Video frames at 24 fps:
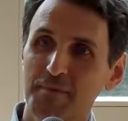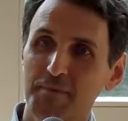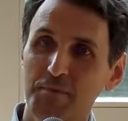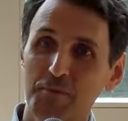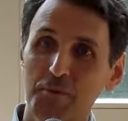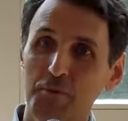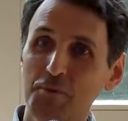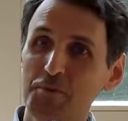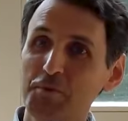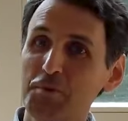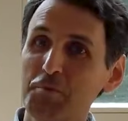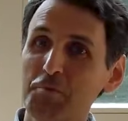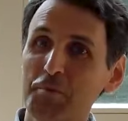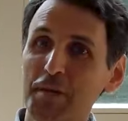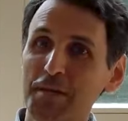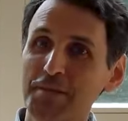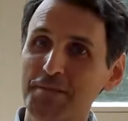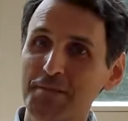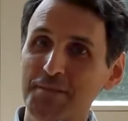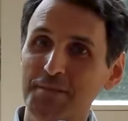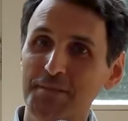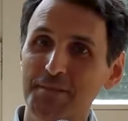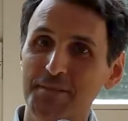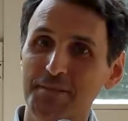not the
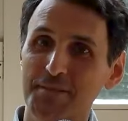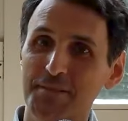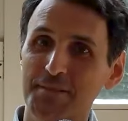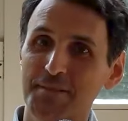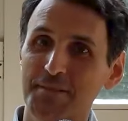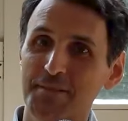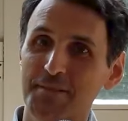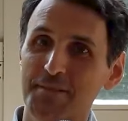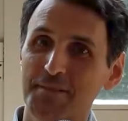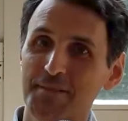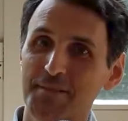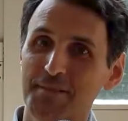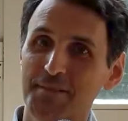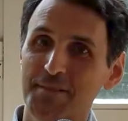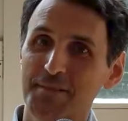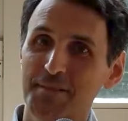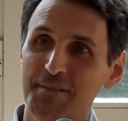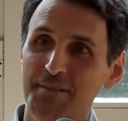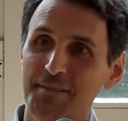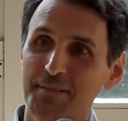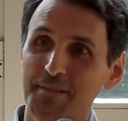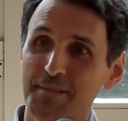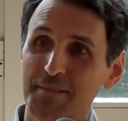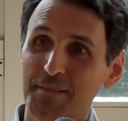body.
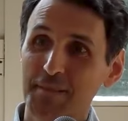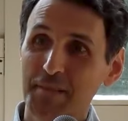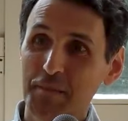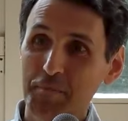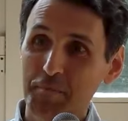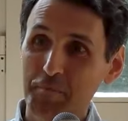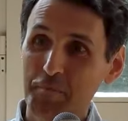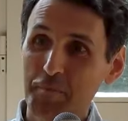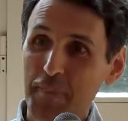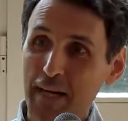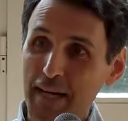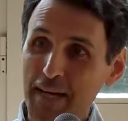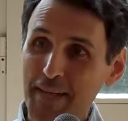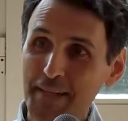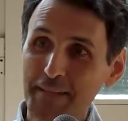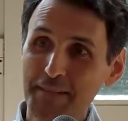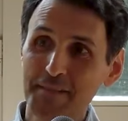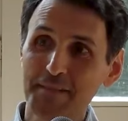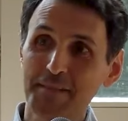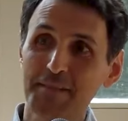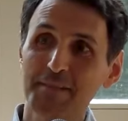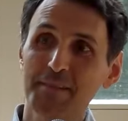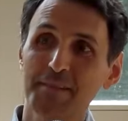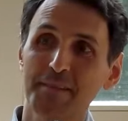The
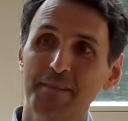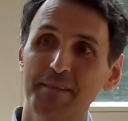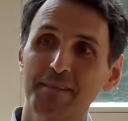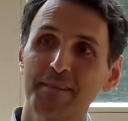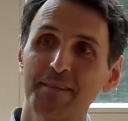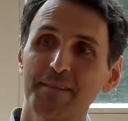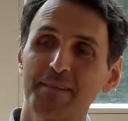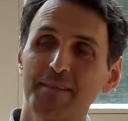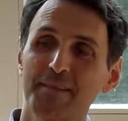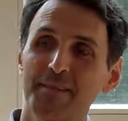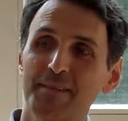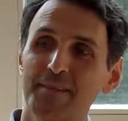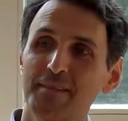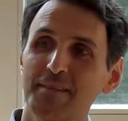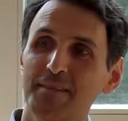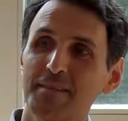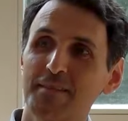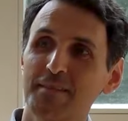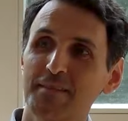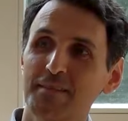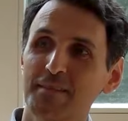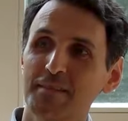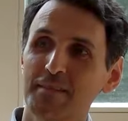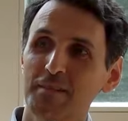mind
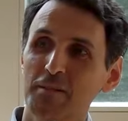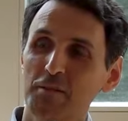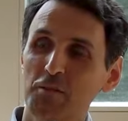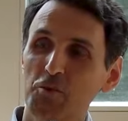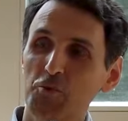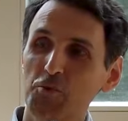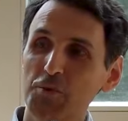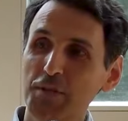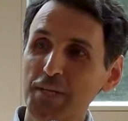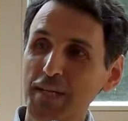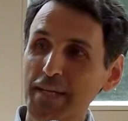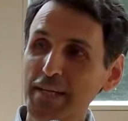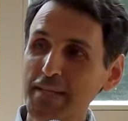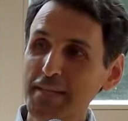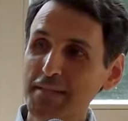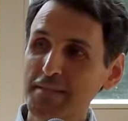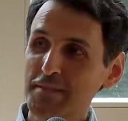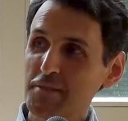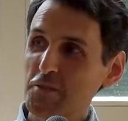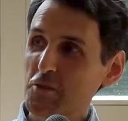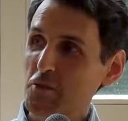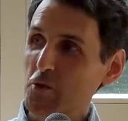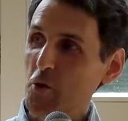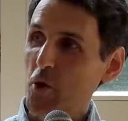
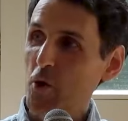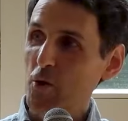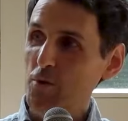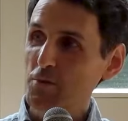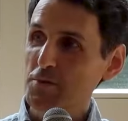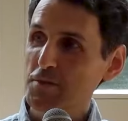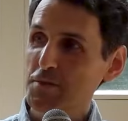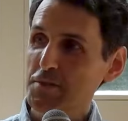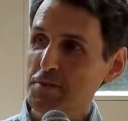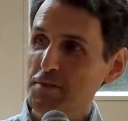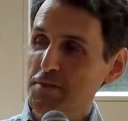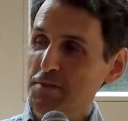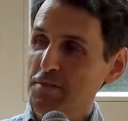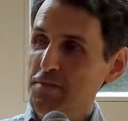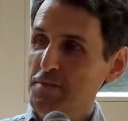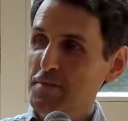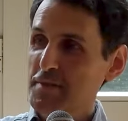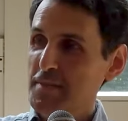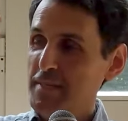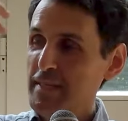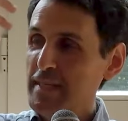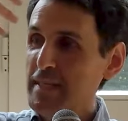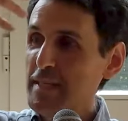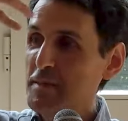creates
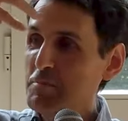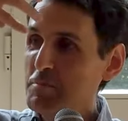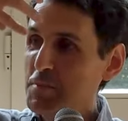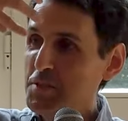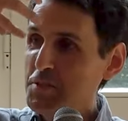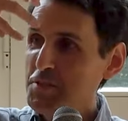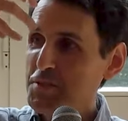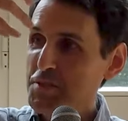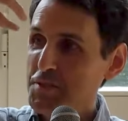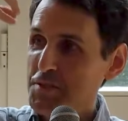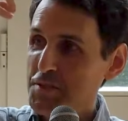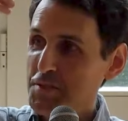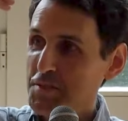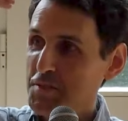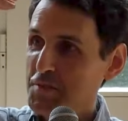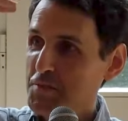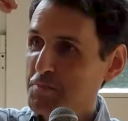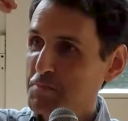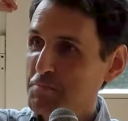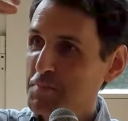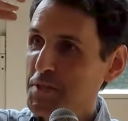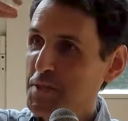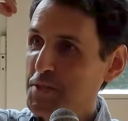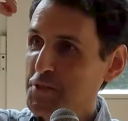constant images,
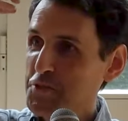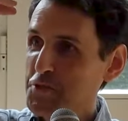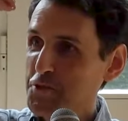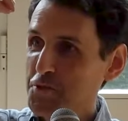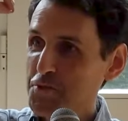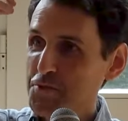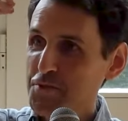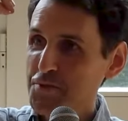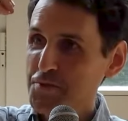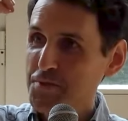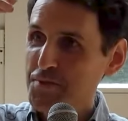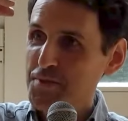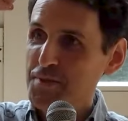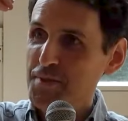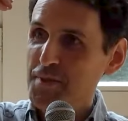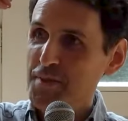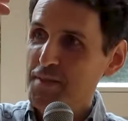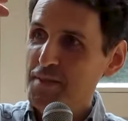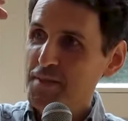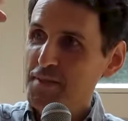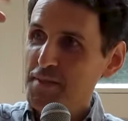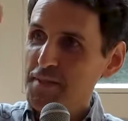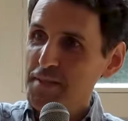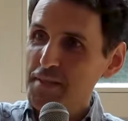pictures.
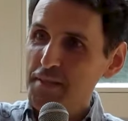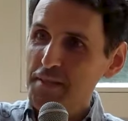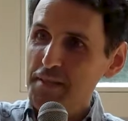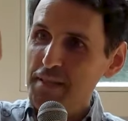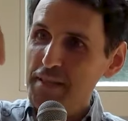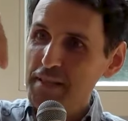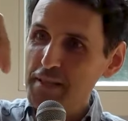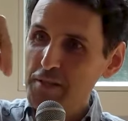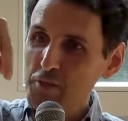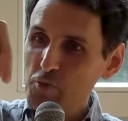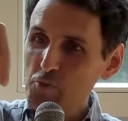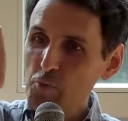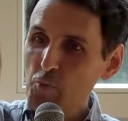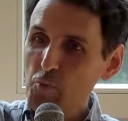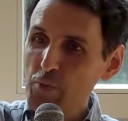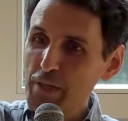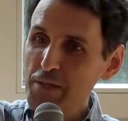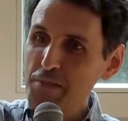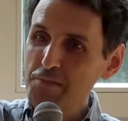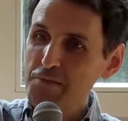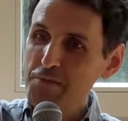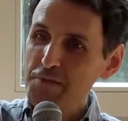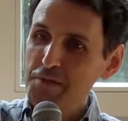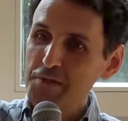It
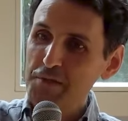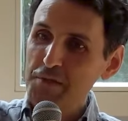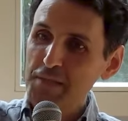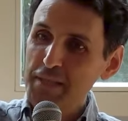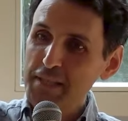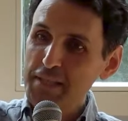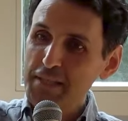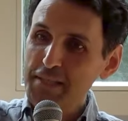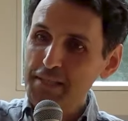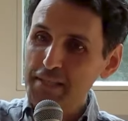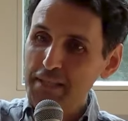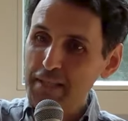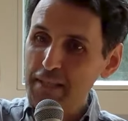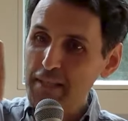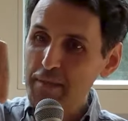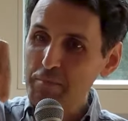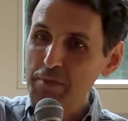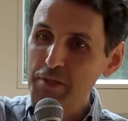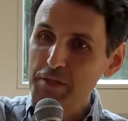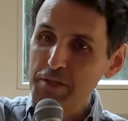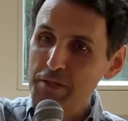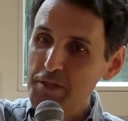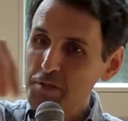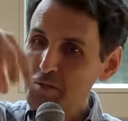weaves these
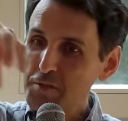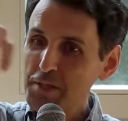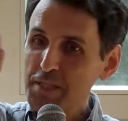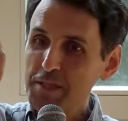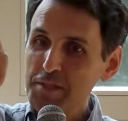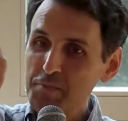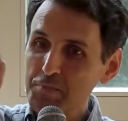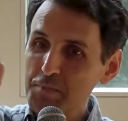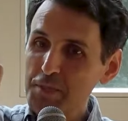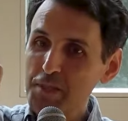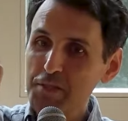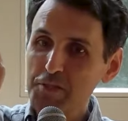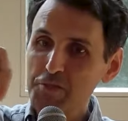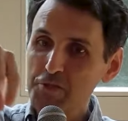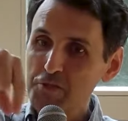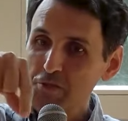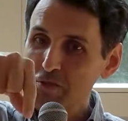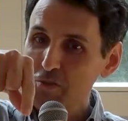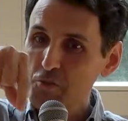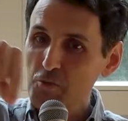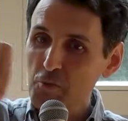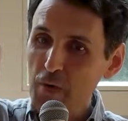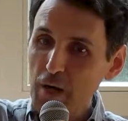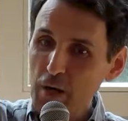images, these
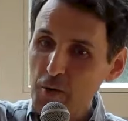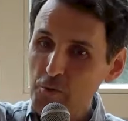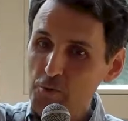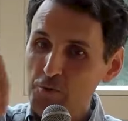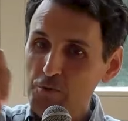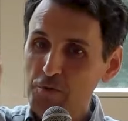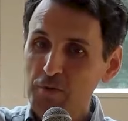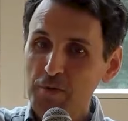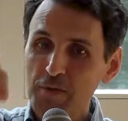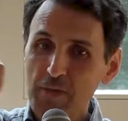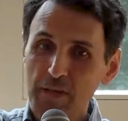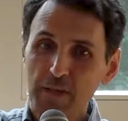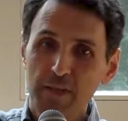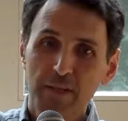pictures around